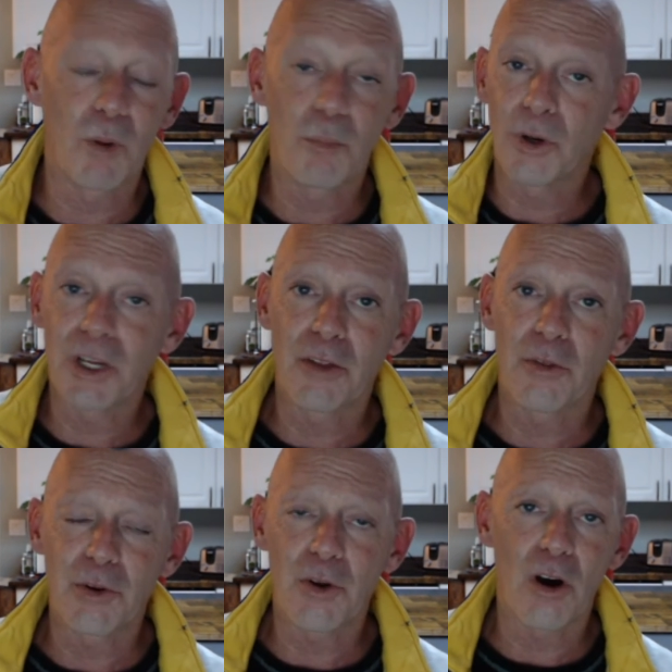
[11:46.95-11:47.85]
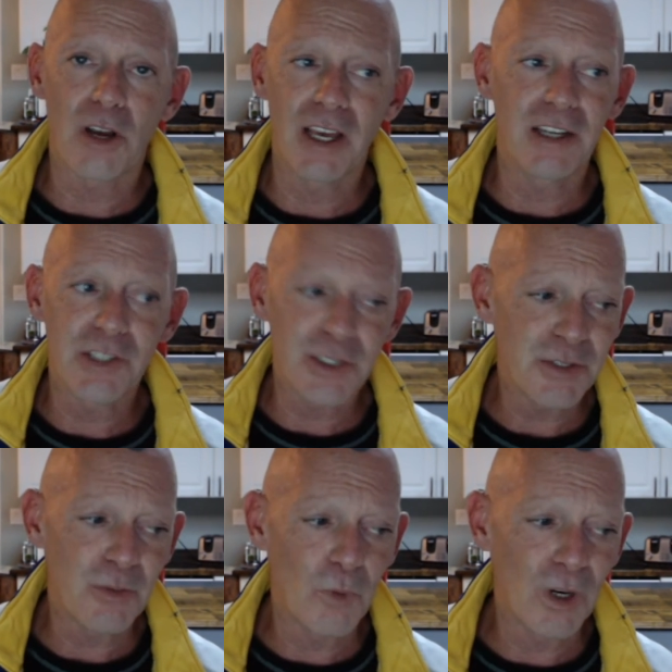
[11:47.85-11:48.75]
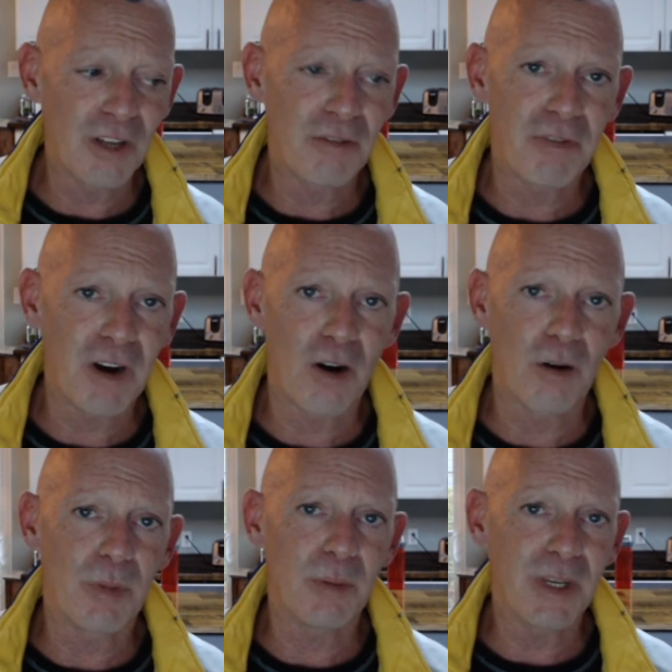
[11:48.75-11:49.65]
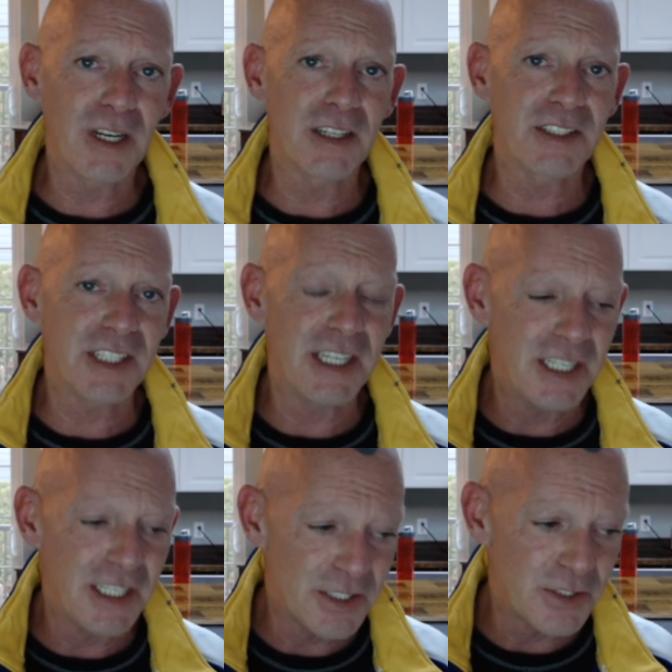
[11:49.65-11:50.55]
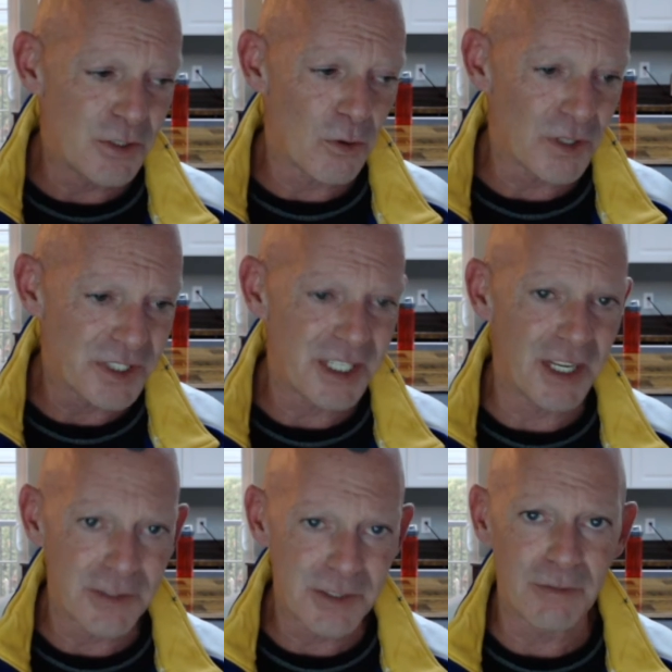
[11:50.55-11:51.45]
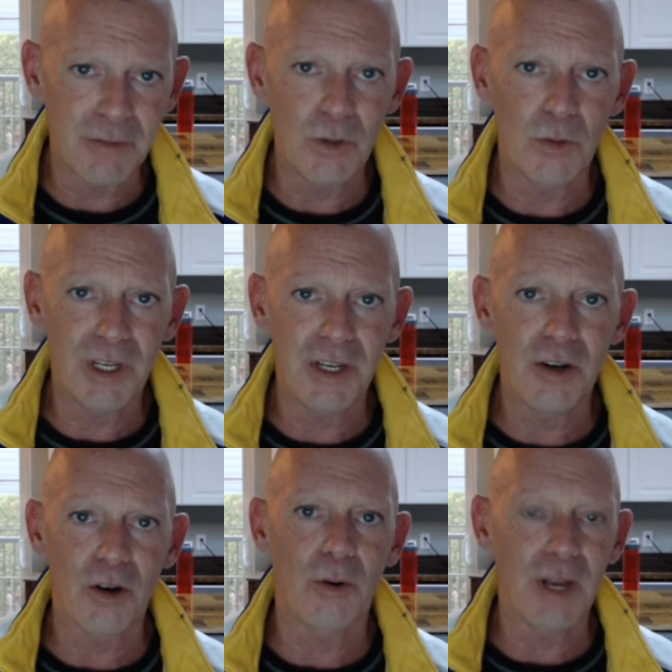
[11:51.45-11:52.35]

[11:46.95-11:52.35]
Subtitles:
putting it in the dog cage isn't really fair because it is your sense of you here.